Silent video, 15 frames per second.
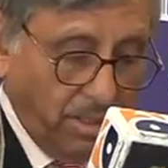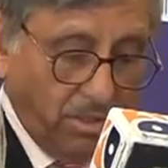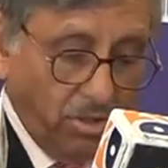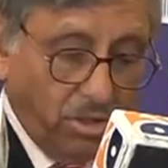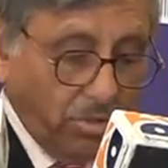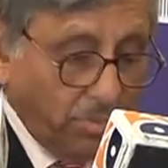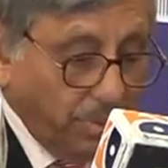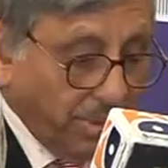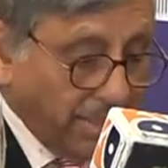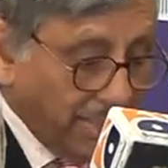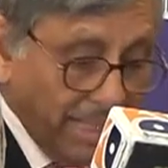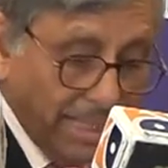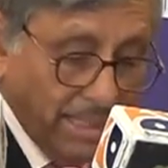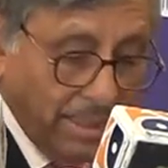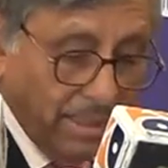
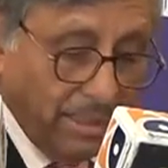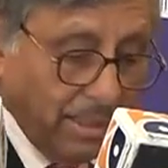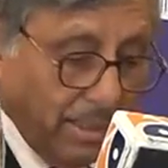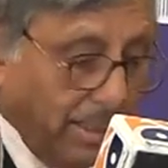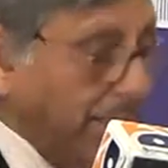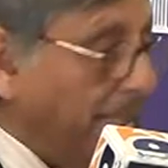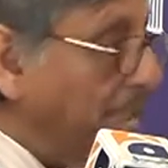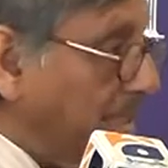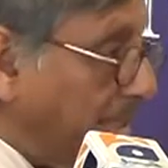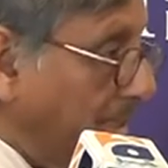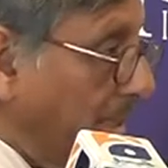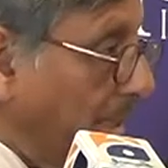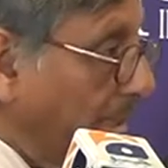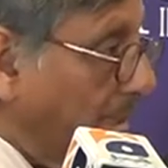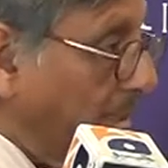Notwithstanding the
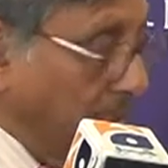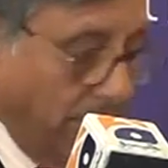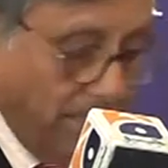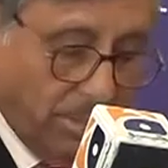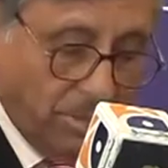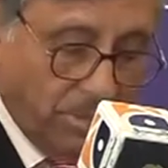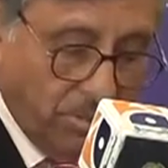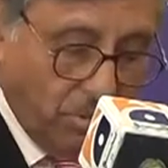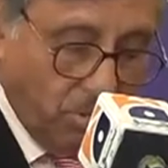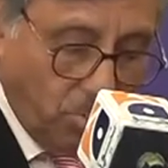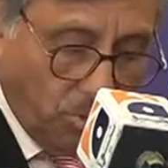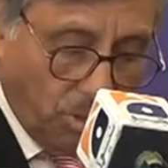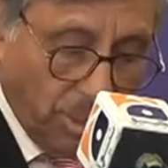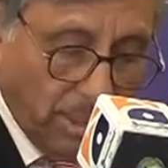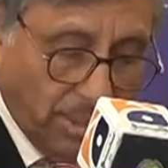naysayers, and there's
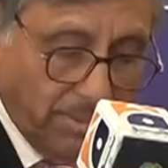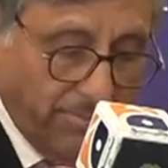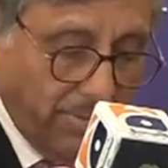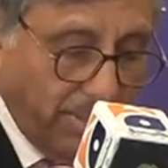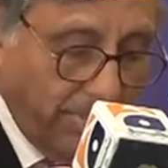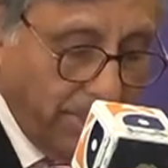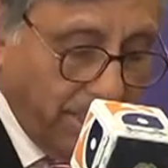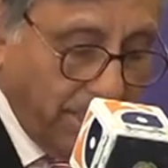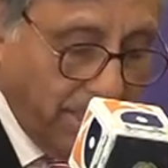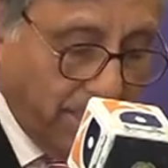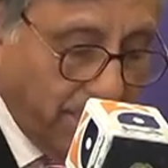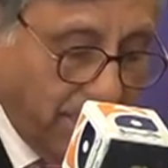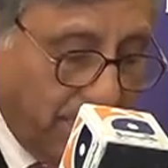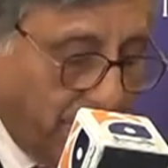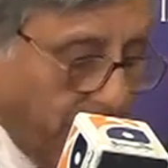no dearth of them in either
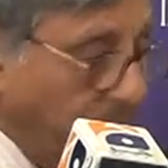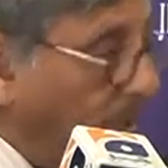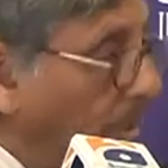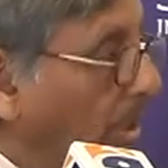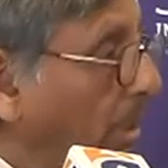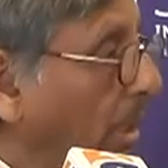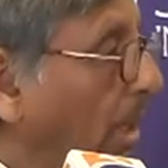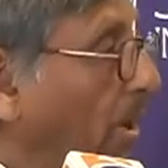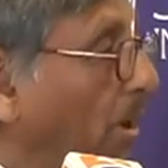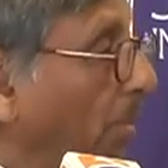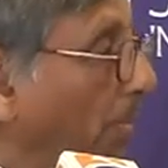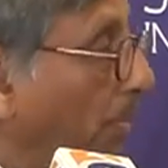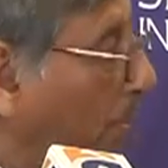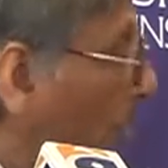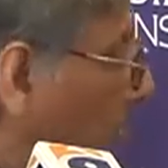country,
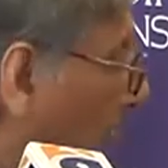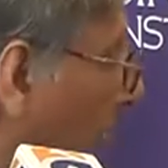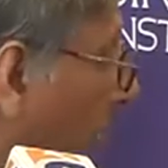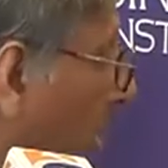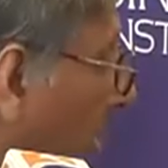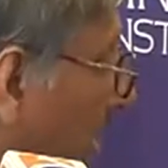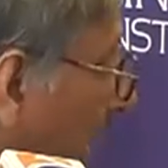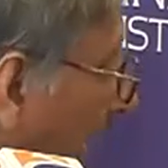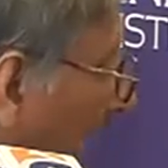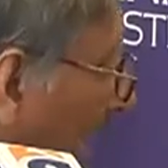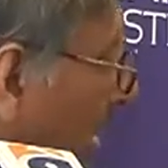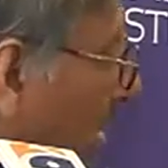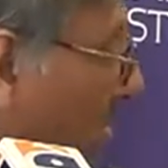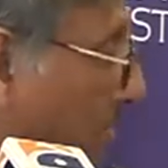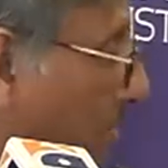progress
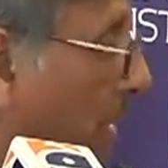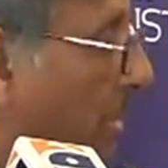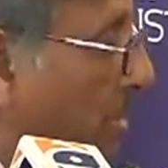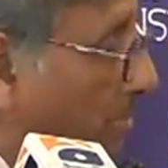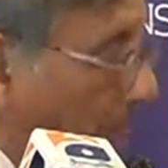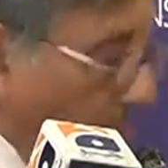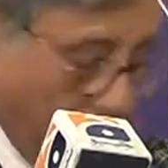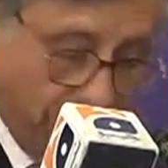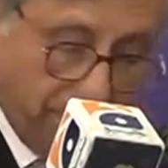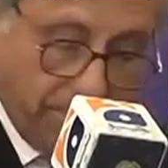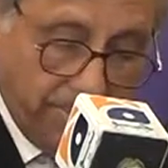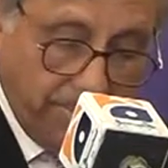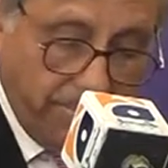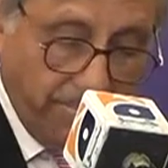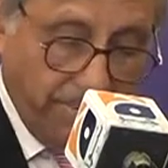has been made.
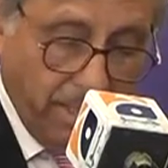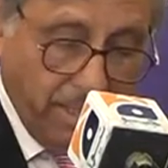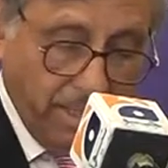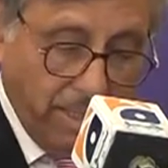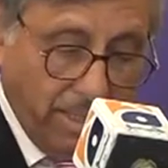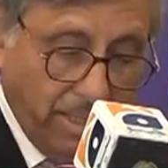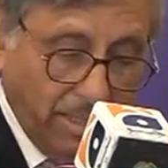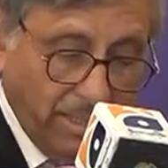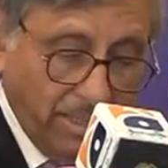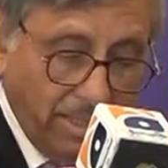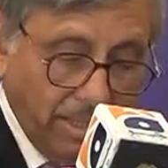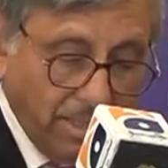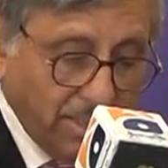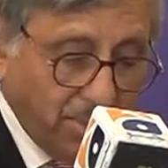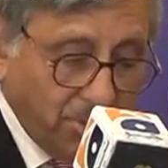
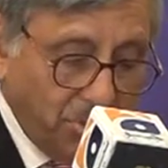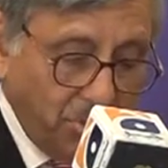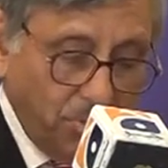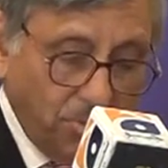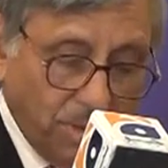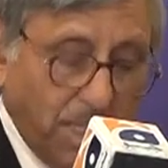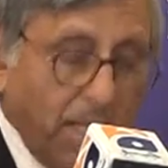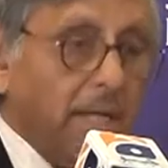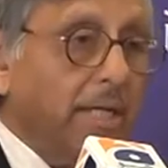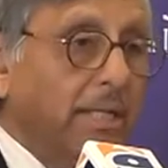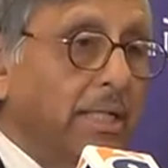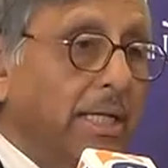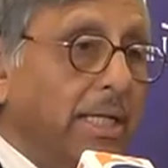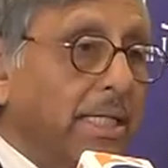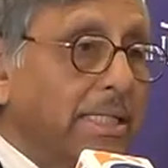These issues are
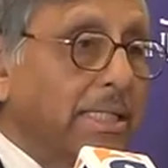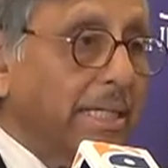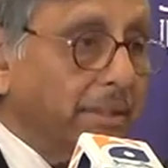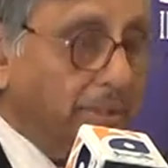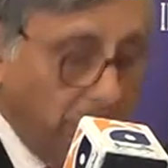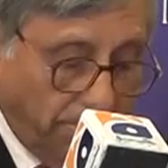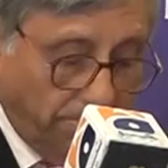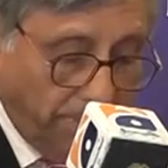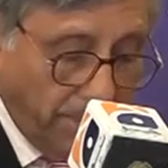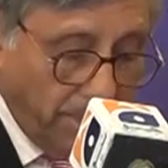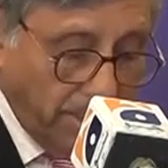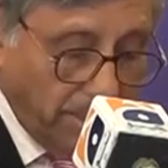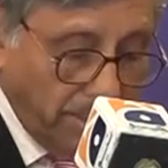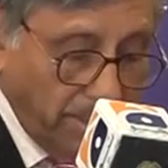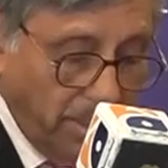an integral
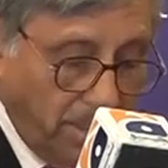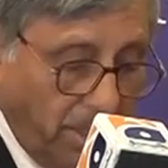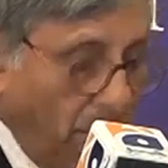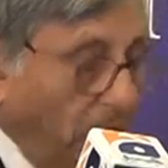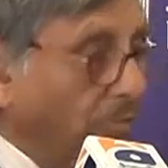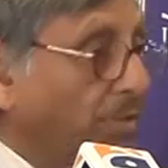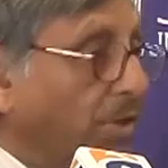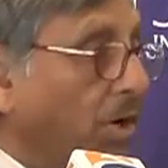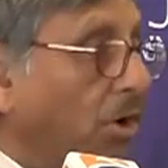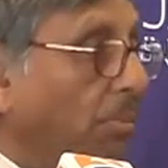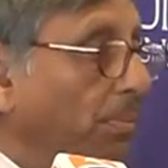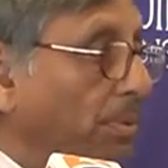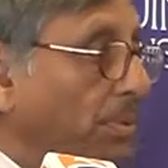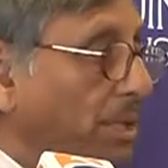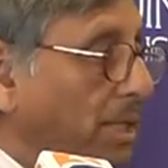part of the
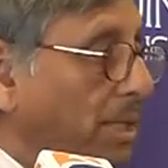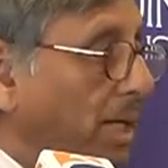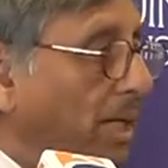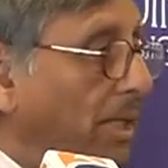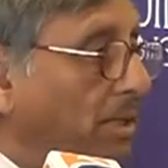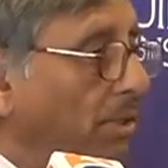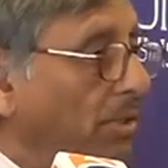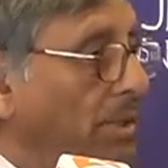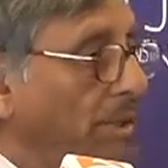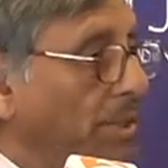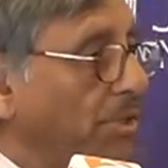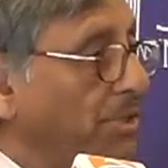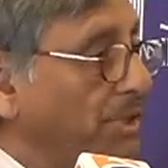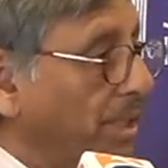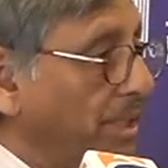composite dialogue
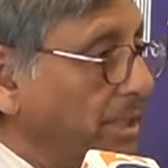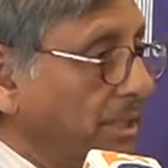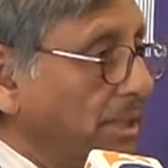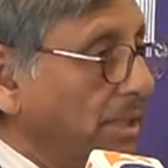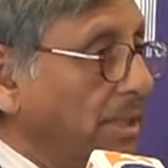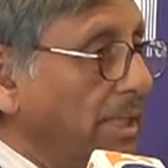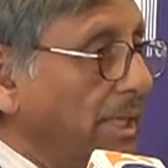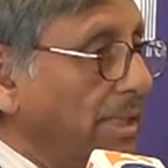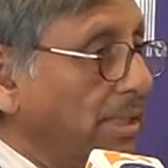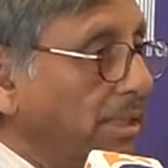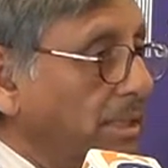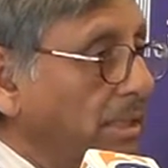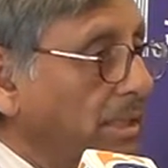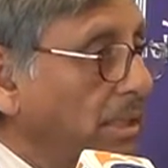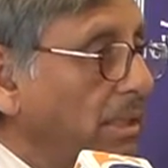initiated in
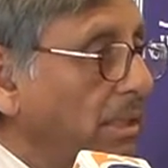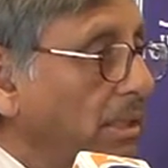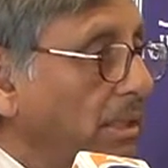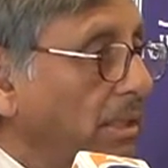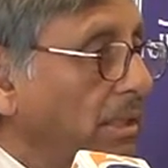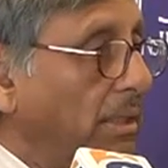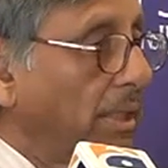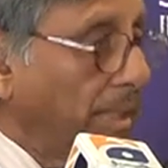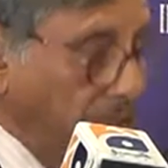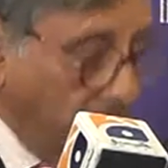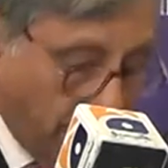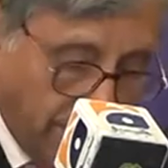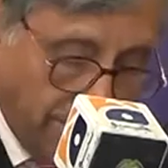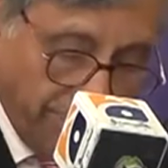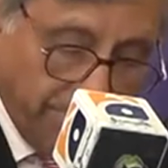
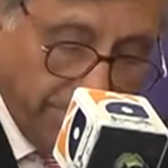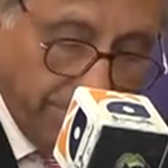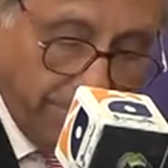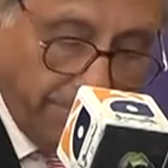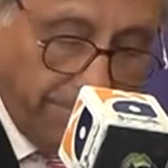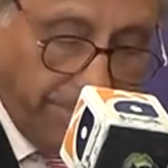1997.